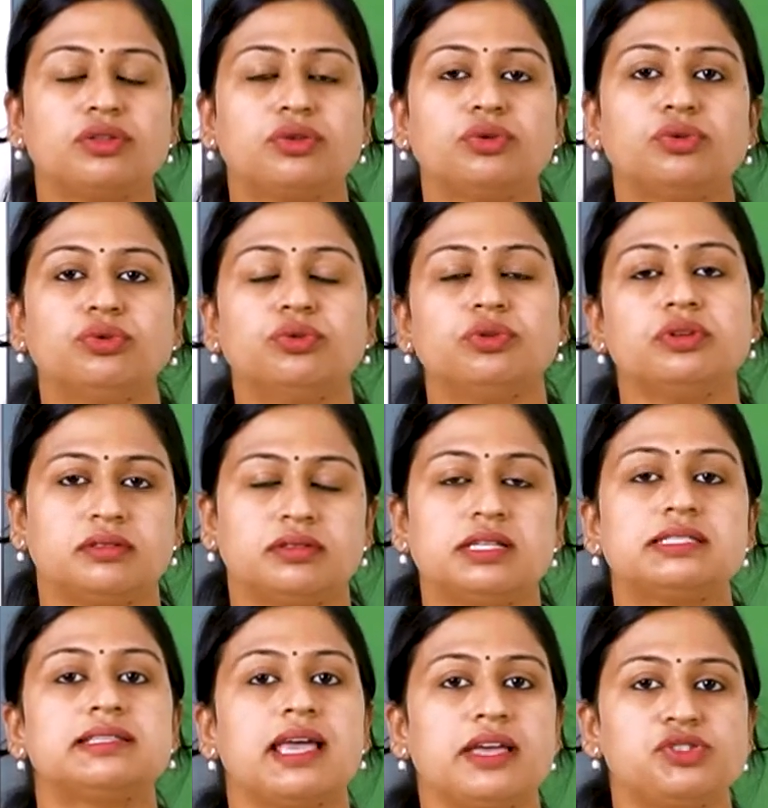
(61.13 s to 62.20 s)
through
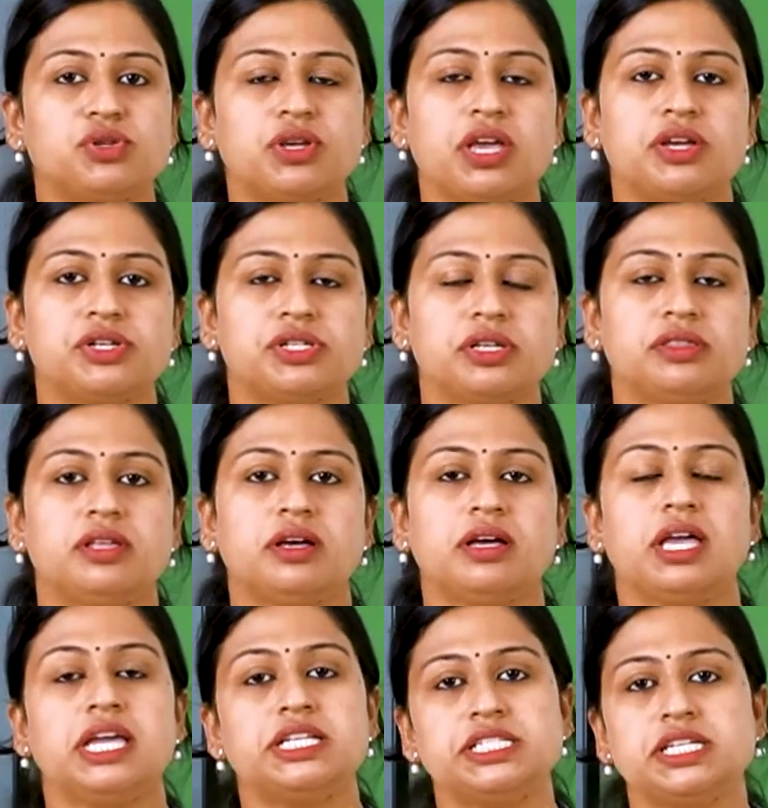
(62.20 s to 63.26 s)
this education, the
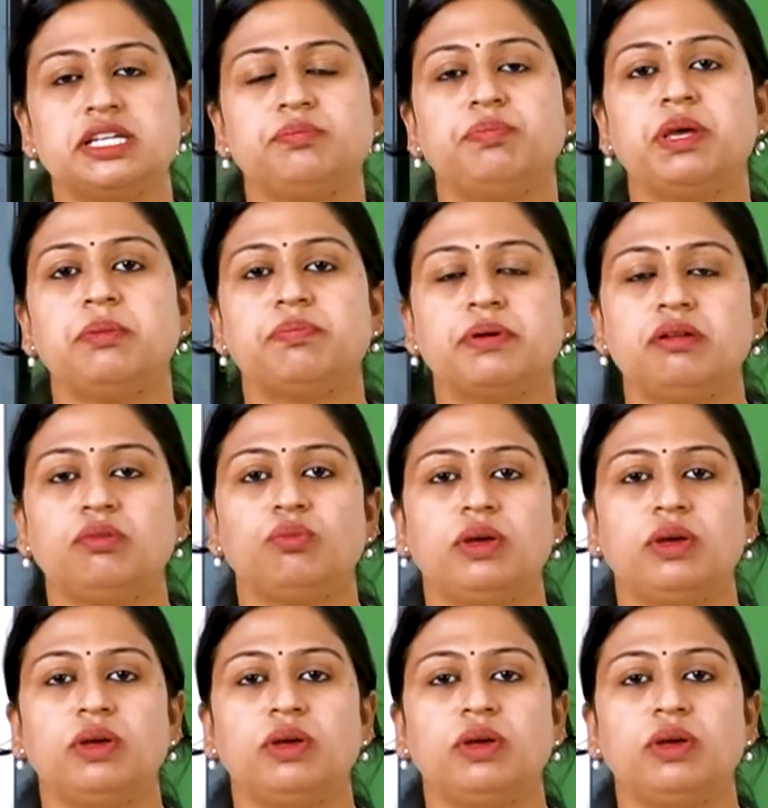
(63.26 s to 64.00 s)
Indian people